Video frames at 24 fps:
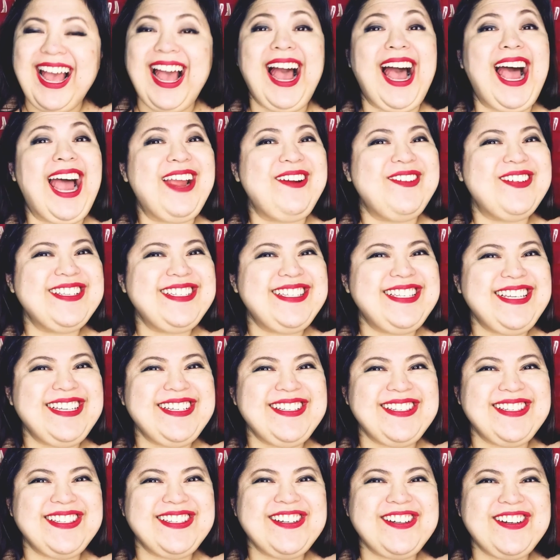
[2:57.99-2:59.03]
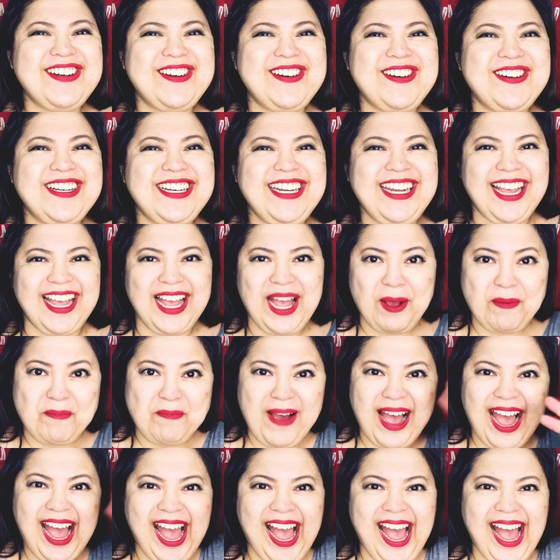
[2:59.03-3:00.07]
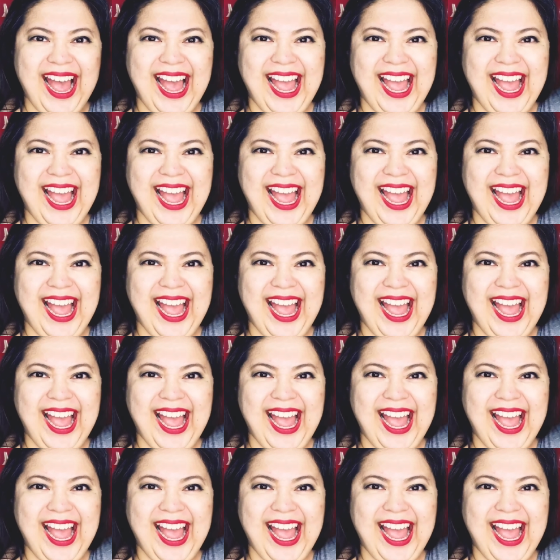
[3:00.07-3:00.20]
I will see you soon. Bye!